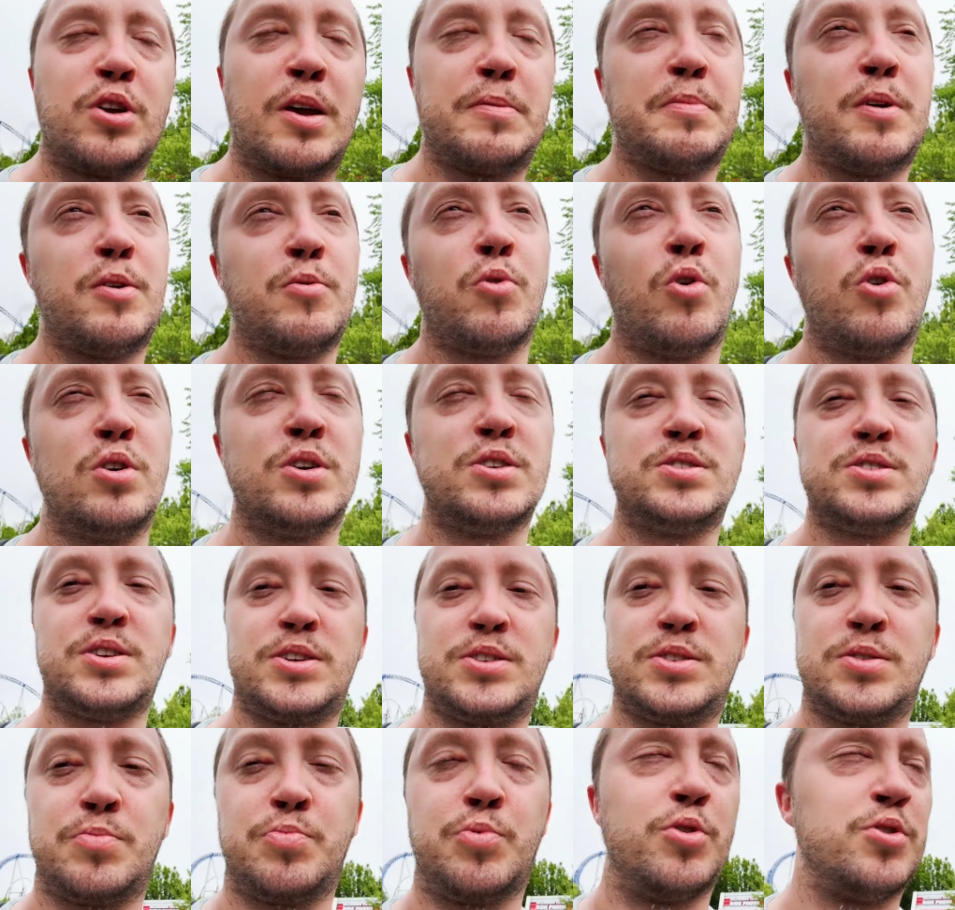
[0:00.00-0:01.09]
get me wrong,
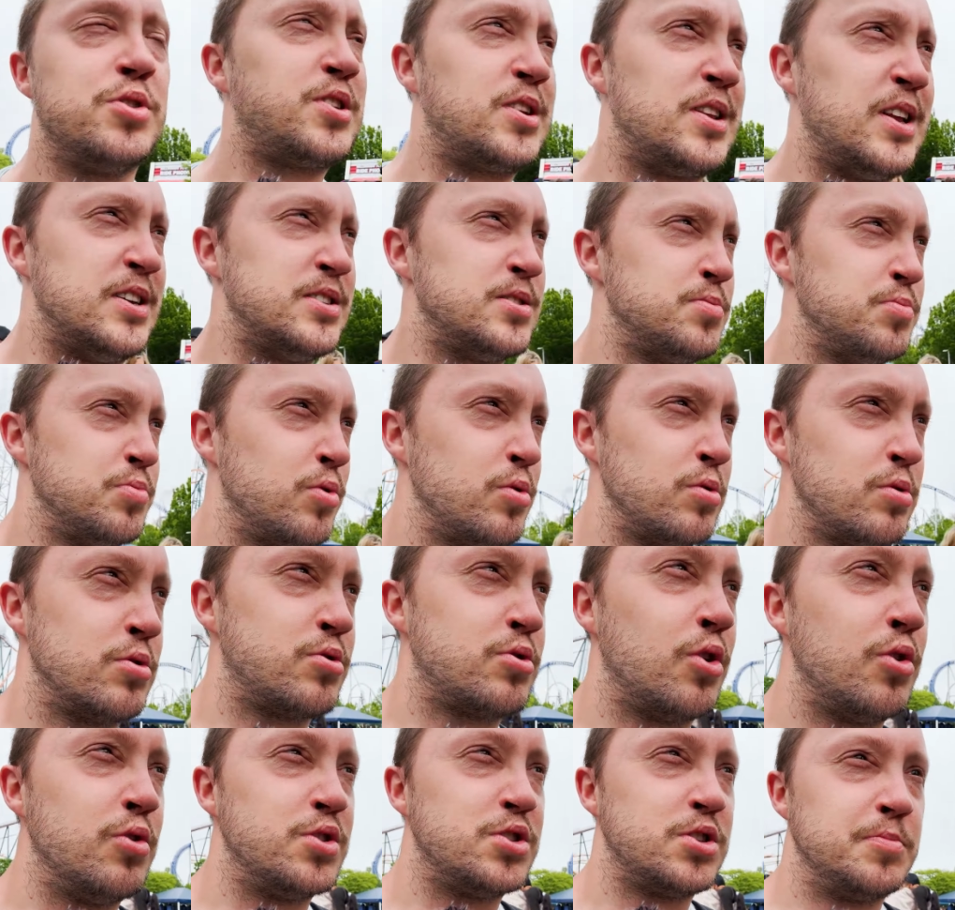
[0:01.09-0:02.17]
it's a world-class roller
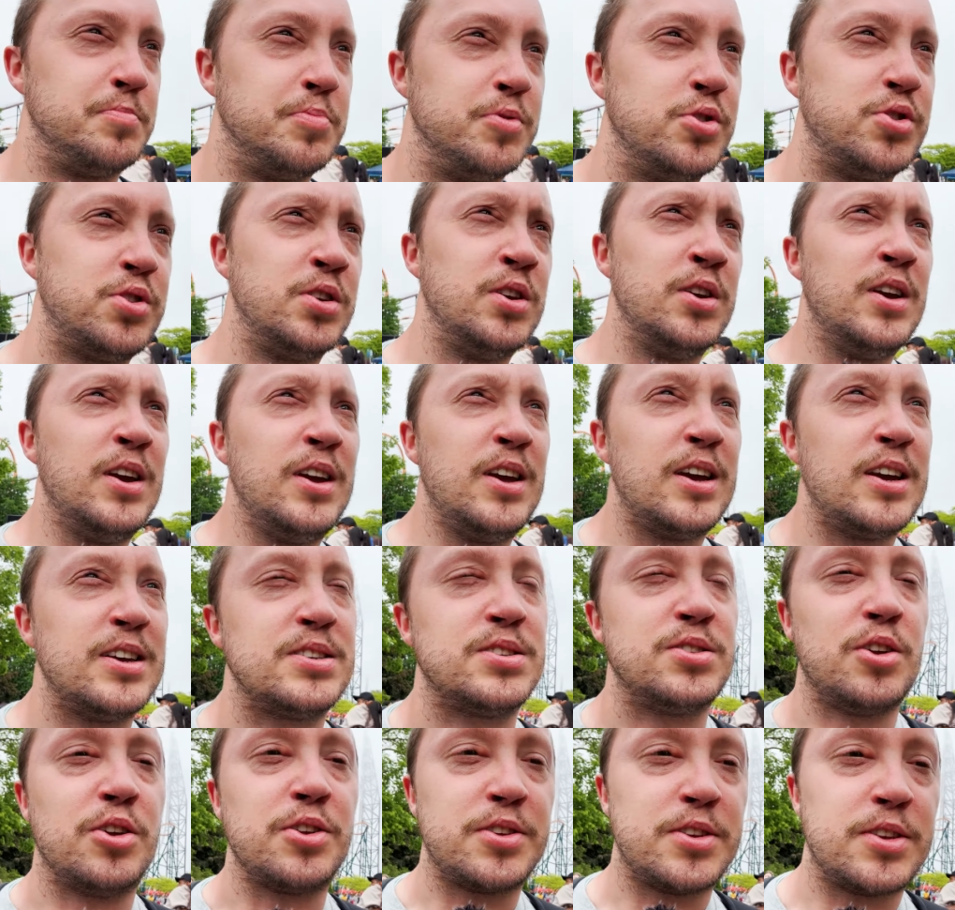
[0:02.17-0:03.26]
coaster, but
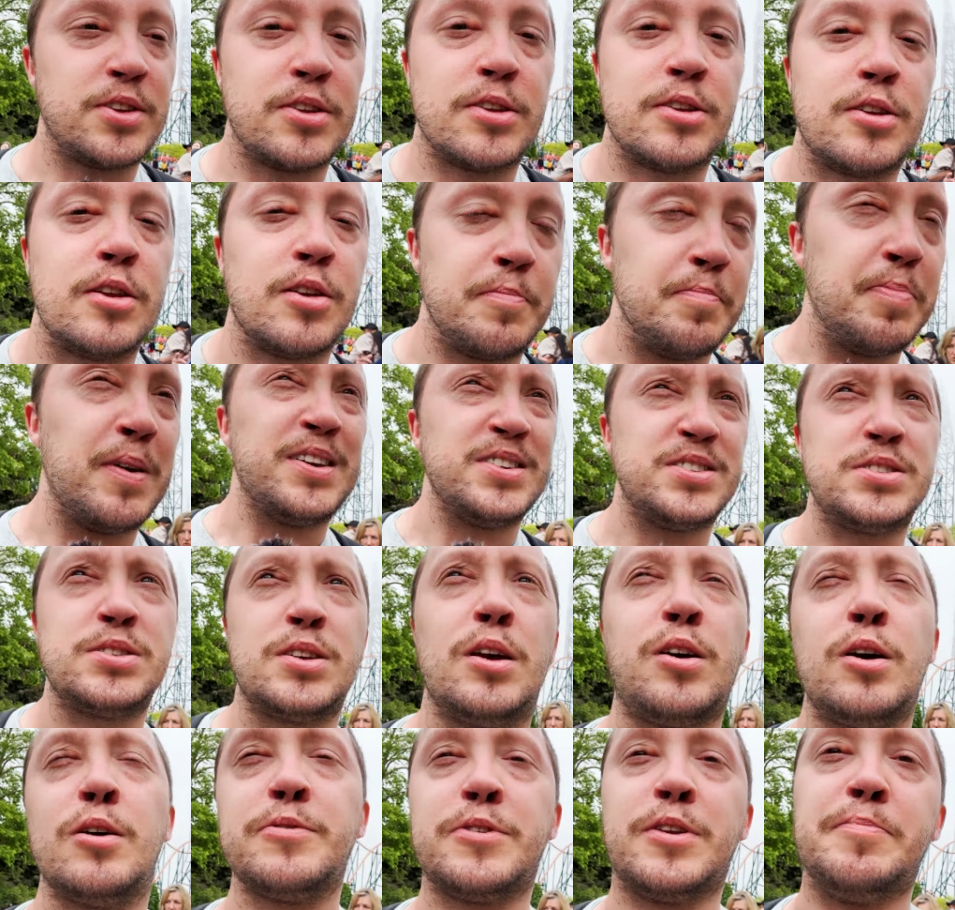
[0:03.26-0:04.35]
it's not the best
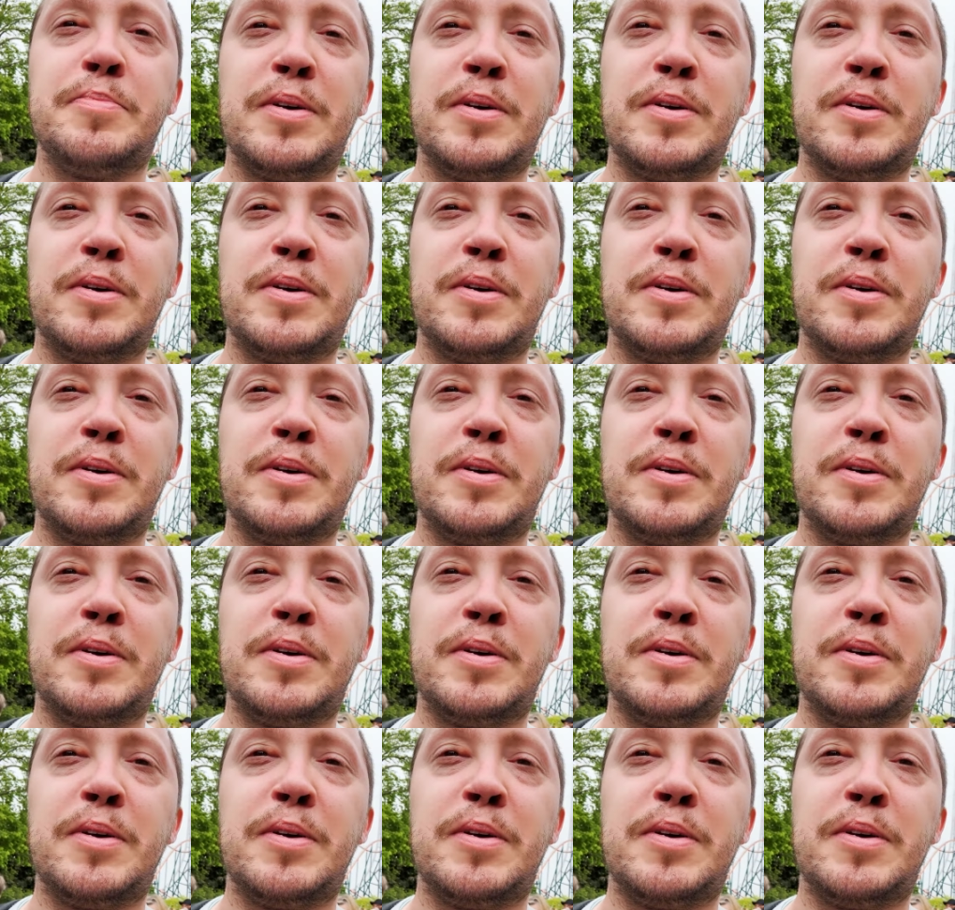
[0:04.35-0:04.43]
of the